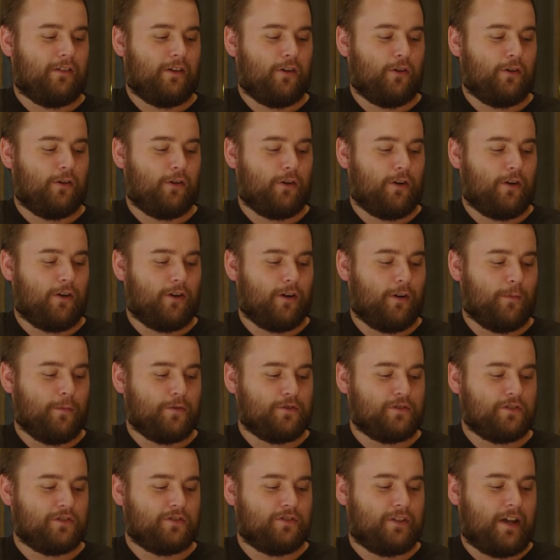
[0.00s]
her arm
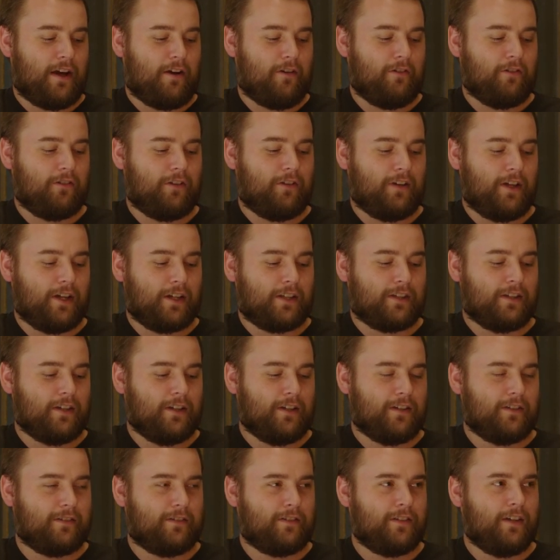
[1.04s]
is just down like
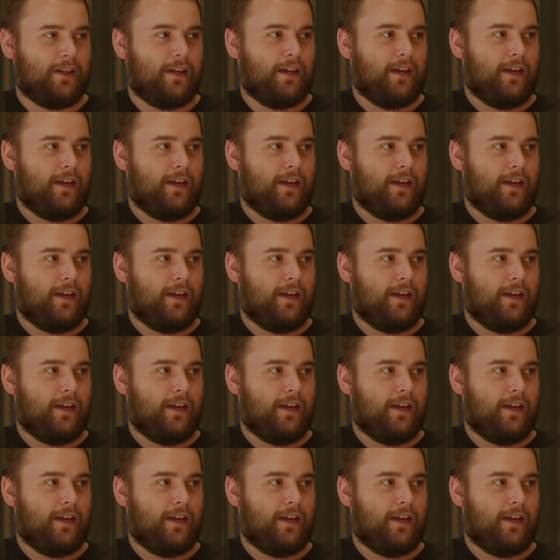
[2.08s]
this,